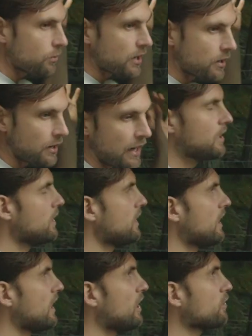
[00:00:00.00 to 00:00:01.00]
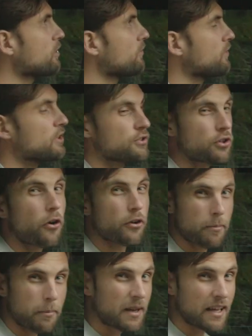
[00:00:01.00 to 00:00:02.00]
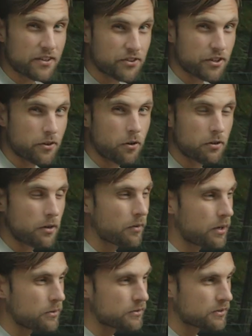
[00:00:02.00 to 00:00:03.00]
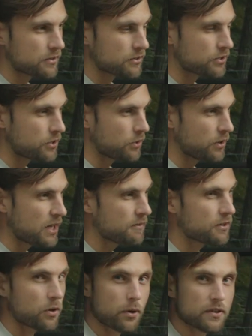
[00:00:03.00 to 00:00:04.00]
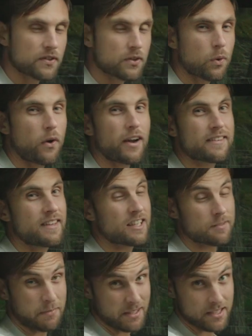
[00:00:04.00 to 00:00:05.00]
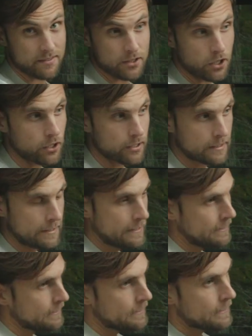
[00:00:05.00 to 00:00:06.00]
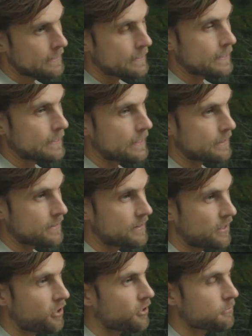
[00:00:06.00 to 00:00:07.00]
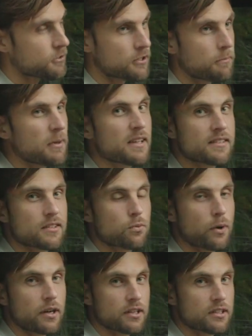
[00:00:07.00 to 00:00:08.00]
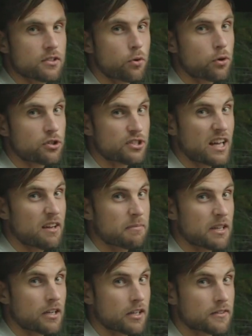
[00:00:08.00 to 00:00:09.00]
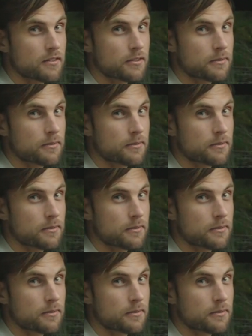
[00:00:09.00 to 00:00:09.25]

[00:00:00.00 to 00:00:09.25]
rear, a lot of dark plastic all around. So even though it's quite an expensive car, yeah, there are some places where corners have been cut.